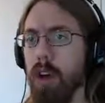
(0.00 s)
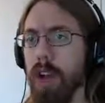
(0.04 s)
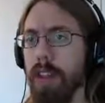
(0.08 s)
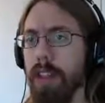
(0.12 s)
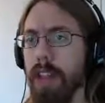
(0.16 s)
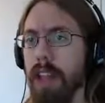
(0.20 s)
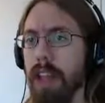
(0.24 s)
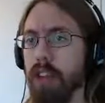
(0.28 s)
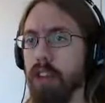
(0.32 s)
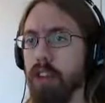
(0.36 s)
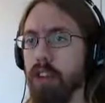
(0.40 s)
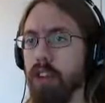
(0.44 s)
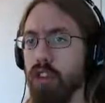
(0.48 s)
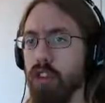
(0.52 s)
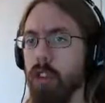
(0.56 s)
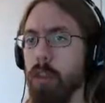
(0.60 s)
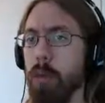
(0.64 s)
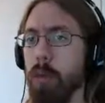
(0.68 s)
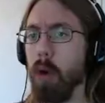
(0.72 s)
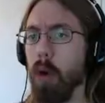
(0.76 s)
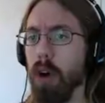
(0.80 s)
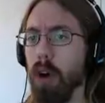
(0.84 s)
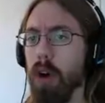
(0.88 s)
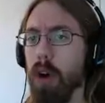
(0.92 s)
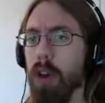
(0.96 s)
And then there's
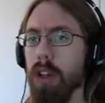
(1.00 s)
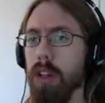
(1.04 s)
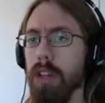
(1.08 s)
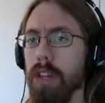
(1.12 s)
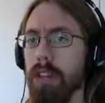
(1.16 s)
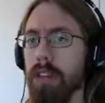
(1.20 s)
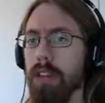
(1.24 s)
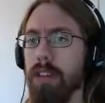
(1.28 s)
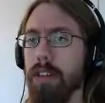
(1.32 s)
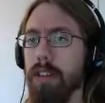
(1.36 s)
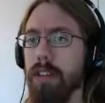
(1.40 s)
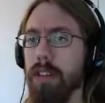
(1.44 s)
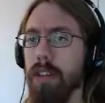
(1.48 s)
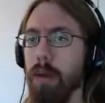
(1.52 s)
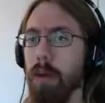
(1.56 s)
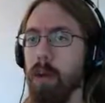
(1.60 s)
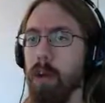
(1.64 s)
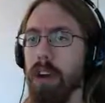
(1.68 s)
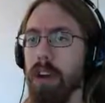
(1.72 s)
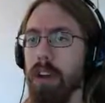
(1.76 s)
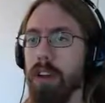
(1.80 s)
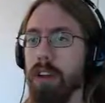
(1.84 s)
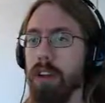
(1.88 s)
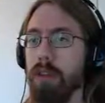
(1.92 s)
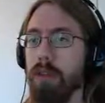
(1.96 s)
more gauntlets, because I
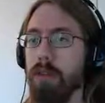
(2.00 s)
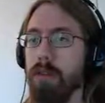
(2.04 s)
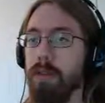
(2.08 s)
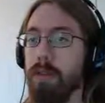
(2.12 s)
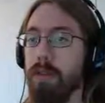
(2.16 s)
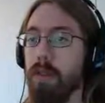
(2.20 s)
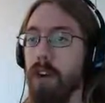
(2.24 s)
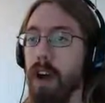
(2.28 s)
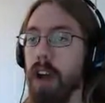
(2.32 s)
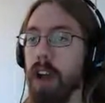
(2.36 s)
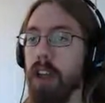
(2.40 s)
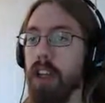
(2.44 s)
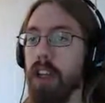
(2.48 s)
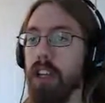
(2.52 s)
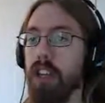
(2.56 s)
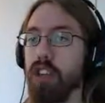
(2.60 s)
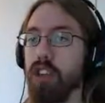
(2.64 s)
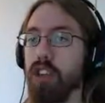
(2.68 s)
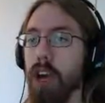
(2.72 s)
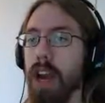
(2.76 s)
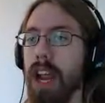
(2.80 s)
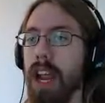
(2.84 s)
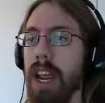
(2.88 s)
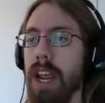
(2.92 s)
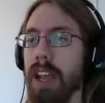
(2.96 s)
want to do fucking
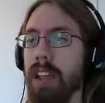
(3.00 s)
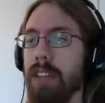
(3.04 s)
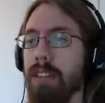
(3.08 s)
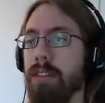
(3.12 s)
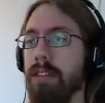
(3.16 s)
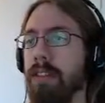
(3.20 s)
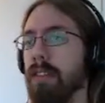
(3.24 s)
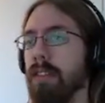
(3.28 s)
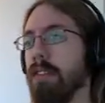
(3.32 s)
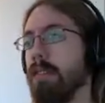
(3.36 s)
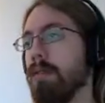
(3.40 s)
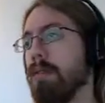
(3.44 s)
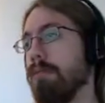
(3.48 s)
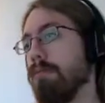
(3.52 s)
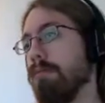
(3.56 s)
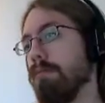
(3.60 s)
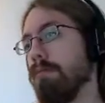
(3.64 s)
trees!